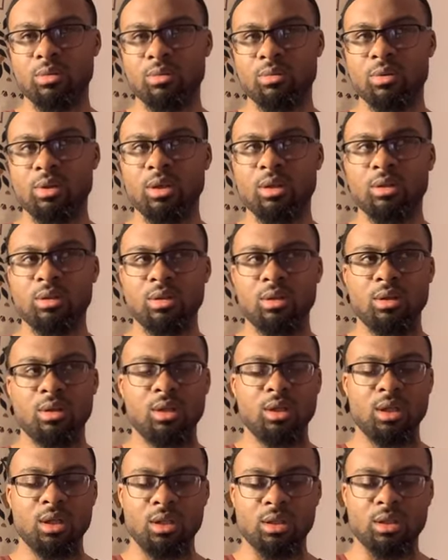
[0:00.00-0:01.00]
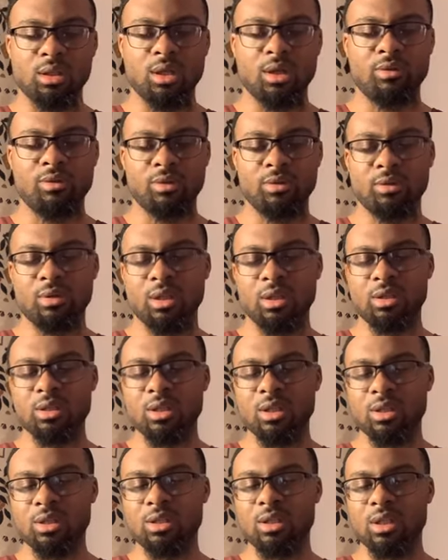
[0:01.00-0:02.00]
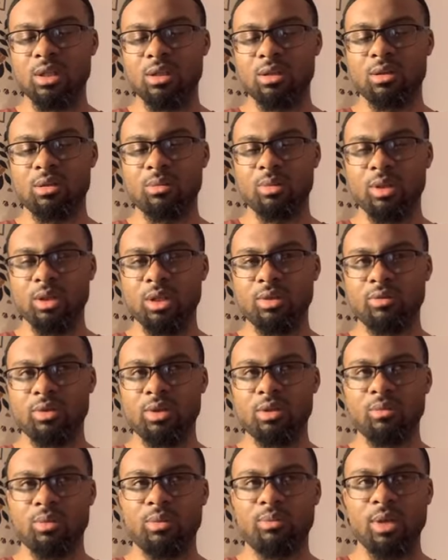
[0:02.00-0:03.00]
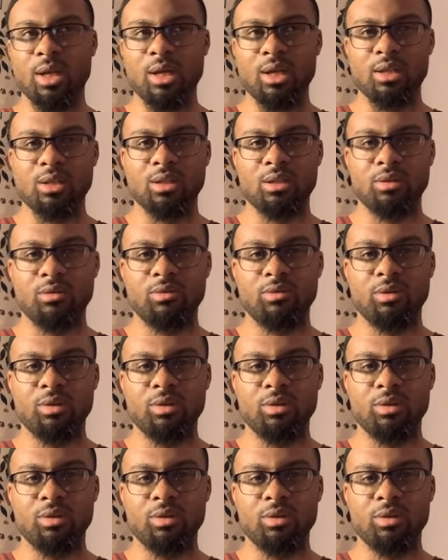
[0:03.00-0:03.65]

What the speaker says: That it's not a sign of the believer to be passive